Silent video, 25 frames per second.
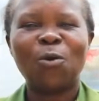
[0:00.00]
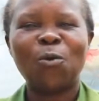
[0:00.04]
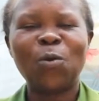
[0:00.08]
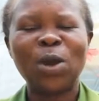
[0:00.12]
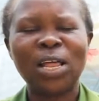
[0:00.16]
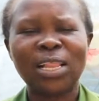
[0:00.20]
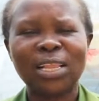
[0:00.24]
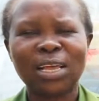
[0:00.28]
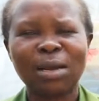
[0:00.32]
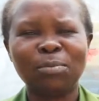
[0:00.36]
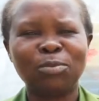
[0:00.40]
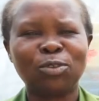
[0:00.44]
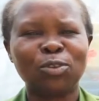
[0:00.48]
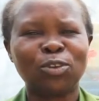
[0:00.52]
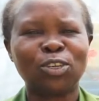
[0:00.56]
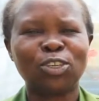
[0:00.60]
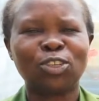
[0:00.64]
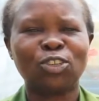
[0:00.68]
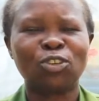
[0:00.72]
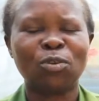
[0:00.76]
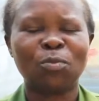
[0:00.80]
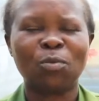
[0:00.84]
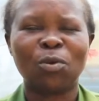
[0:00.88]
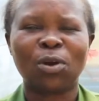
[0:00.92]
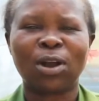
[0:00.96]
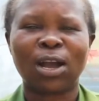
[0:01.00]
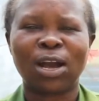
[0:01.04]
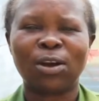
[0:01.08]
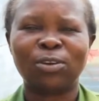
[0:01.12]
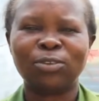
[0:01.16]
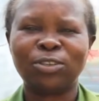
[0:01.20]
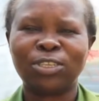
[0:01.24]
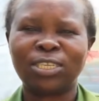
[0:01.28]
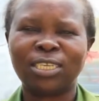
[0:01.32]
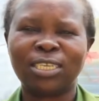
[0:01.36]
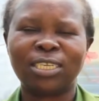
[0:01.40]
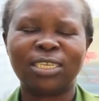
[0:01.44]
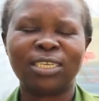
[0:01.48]
Welcome to Kisumu
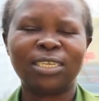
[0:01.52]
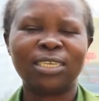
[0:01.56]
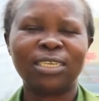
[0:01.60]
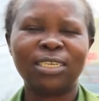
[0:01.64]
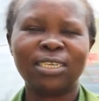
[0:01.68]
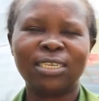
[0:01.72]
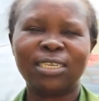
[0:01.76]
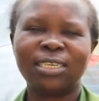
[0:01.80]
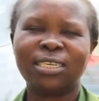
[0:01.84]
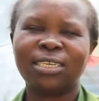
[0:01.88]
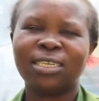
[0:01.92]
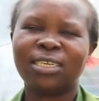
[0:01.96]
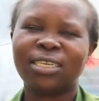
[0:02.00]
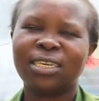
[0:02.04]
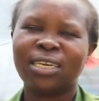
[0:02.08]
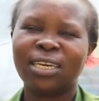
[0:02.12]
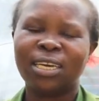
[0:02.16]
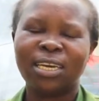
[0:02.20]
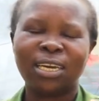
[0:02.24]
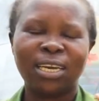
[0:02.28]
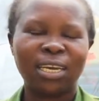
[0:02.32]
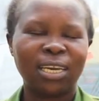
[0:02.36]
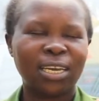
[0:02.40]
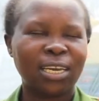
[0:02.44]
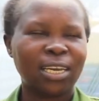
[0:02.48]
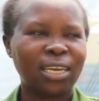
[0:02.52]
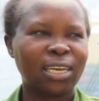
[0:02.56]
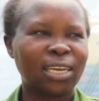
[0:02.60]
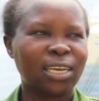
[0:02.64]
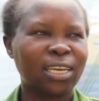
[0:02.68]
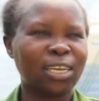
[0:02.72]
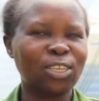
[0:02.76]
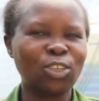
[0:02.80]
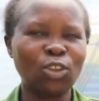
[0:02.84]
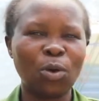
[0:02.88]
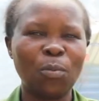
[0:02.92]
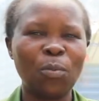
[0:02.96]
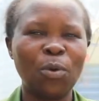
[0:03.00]
County,
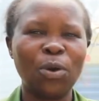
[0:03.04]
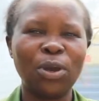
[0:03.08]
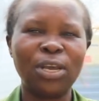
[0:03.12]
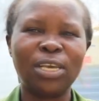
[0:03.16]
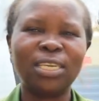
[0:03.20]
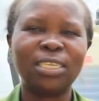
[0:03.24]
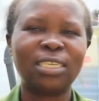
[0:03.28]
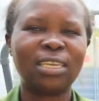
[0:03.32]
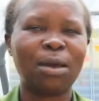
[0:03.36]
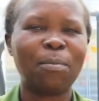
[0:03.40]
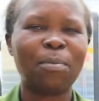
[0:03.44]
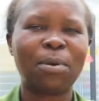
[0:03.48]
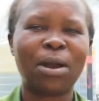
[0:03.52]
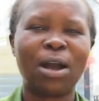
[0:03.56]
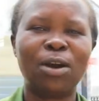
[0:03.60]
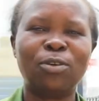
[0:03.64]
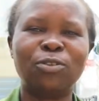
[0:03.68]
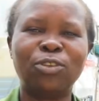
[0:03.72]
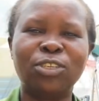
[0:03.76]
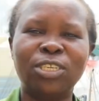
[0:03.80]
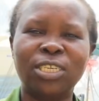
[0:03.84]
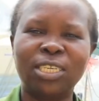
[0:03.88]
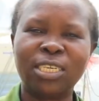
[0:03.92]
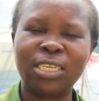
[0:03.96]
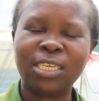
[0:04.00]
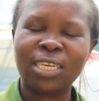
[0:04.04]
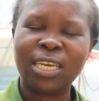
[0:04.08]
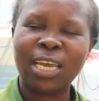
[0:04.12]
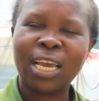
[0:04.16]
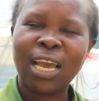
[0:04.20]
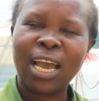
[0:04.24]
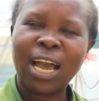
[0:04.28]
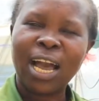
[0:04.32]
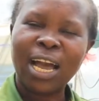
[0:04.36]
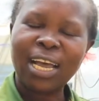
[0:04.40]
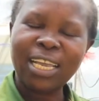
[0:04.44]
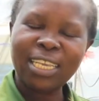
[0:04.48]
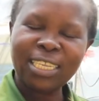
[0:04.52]
Kisumu East Sub County,
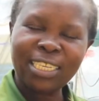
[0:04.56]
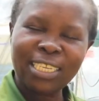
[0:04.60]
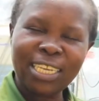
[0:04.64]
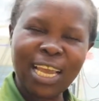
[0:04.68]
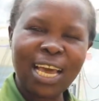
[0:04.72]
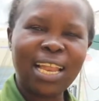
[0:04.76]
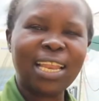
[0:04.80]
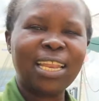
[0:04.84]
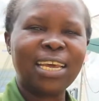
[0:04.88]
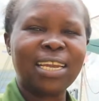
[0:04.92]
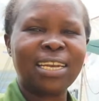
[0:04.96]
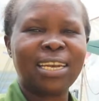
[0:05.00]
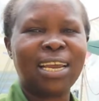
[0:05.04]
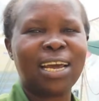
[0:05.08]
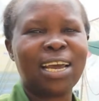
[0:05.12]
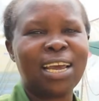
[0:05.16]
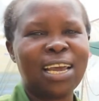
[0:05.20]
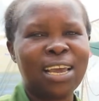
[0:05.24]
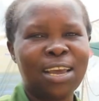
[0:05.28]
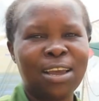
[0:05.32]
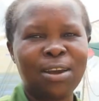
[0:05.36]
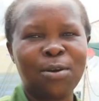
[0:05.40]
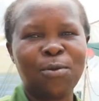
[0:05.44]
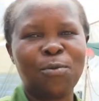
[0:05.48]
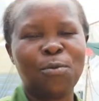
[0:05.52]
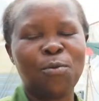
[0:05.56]
Nyalenda A.